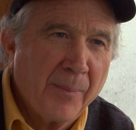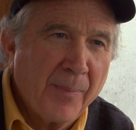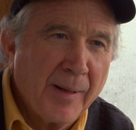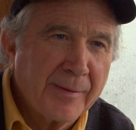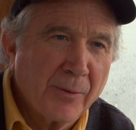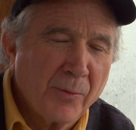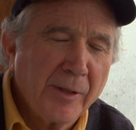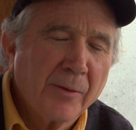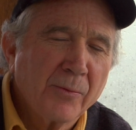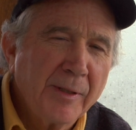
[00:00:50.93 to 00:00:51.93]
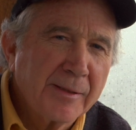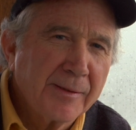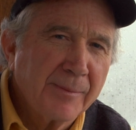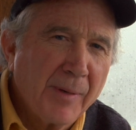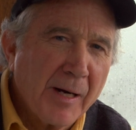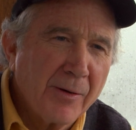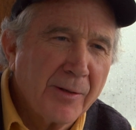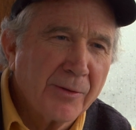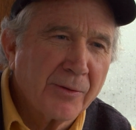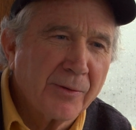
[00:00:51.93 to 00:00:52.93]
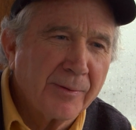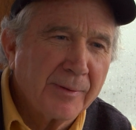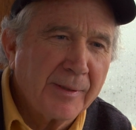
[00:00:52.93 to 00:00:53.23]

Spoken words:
But the real reason mariners are